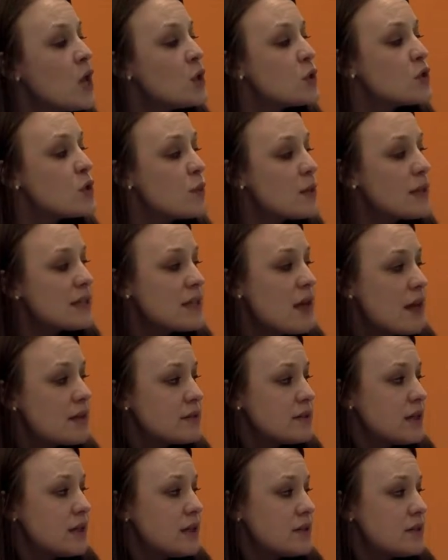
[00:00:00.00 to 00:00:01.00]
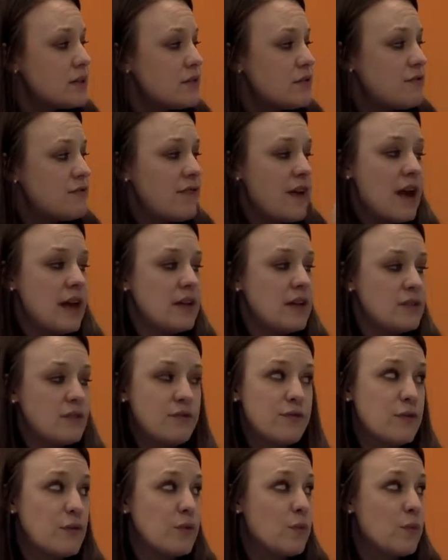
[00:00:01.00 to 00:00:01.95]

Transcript: So it's asking us to find